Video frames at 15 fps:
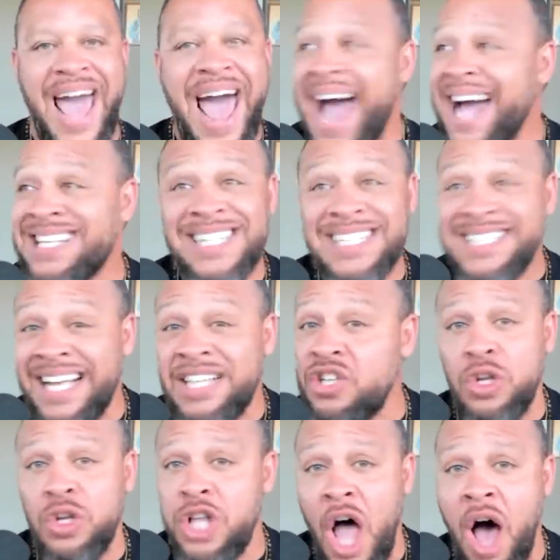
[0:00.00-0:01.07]

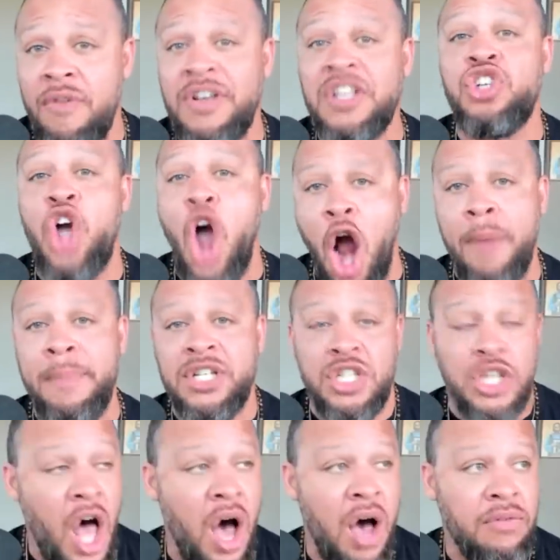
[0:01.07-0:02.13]
Accidental love is
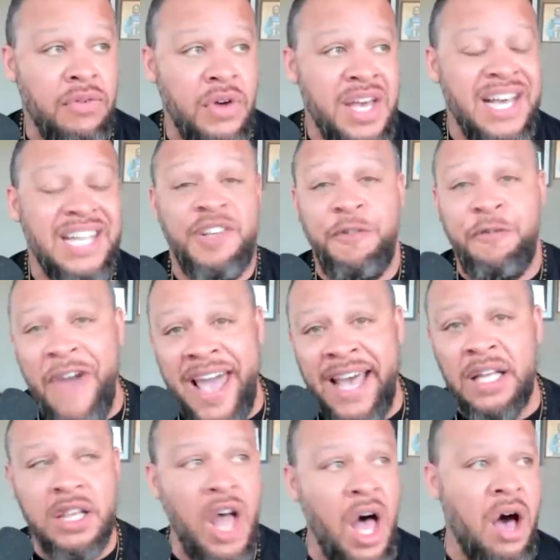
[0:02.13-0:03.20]
garbage love, is
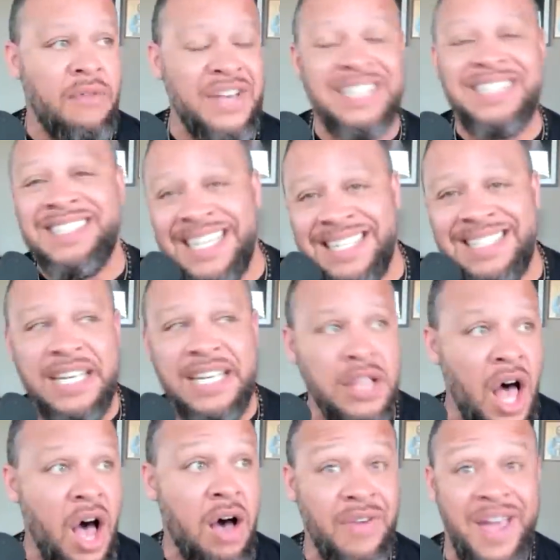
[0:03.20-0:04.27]
fake love, is Disney
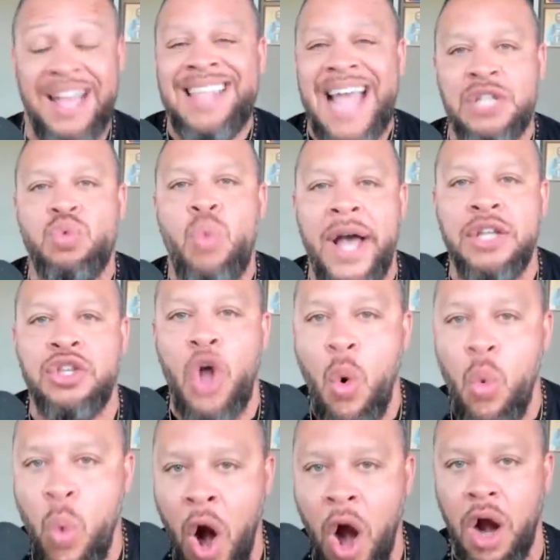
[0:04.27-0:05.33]
love, and that's why it
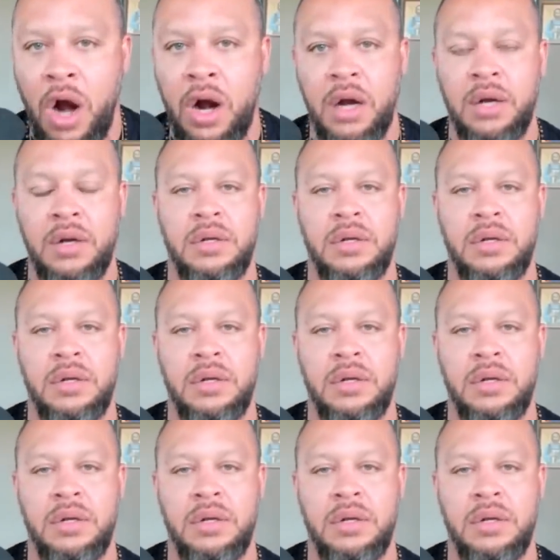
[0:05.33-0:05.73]
don't work.